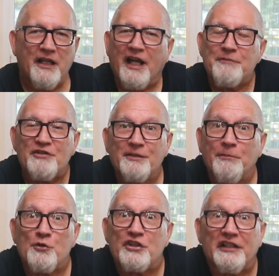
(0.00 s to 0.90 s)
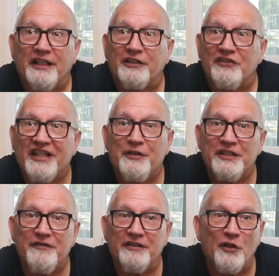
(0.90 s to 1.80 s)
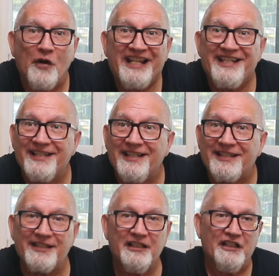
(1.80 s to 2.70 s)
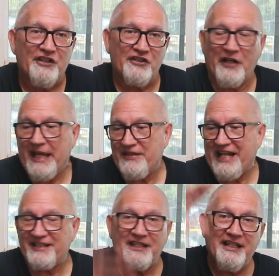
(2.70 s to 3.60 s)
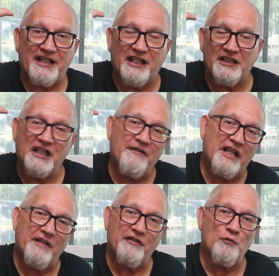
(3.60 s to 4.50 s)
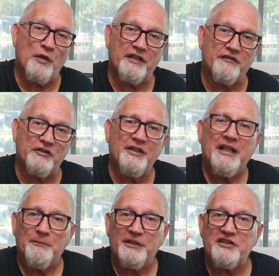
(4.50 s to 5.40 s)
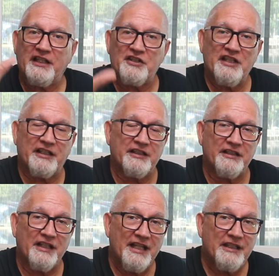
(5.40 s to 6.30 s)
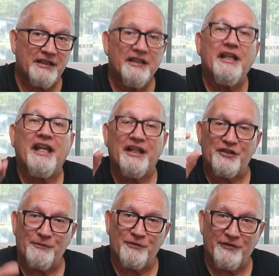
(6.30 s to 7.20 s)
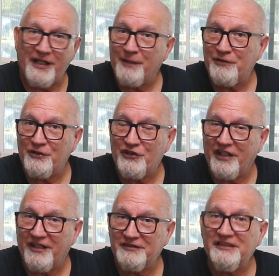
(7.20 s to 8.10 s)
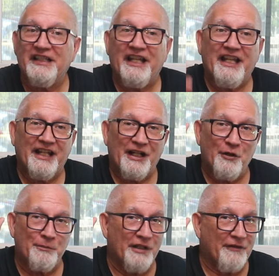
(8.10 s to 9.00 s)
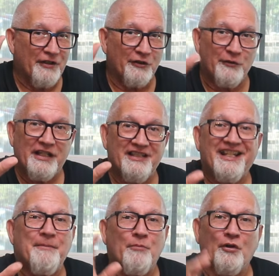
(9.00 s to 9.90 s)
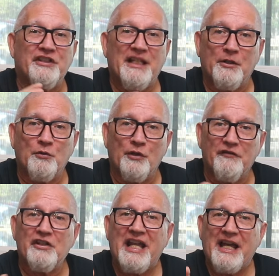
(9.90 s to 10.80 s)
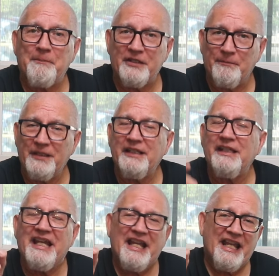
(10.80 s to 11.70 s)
I'm just a bones collector. They don't even know I exist. So, hey, that's it. I love every one of you. Please take a second and like and subscribe to the channel. And I hope you're having a great day board gaming wherever you happen to be.